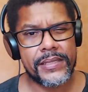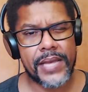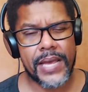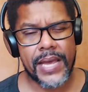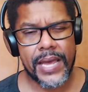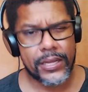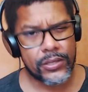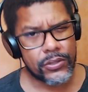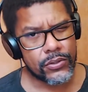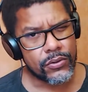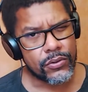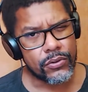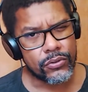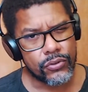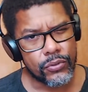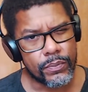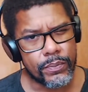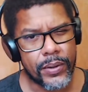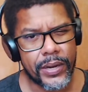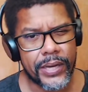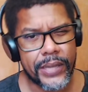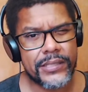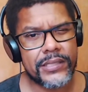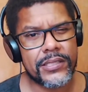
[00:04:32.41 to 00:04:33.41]
I had to go to
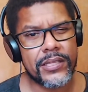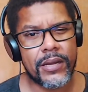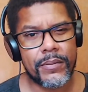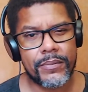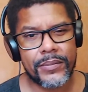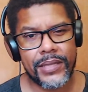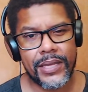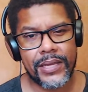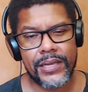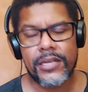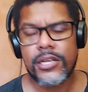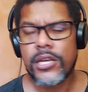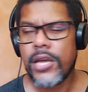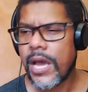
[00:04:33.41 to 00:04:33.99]
buy something.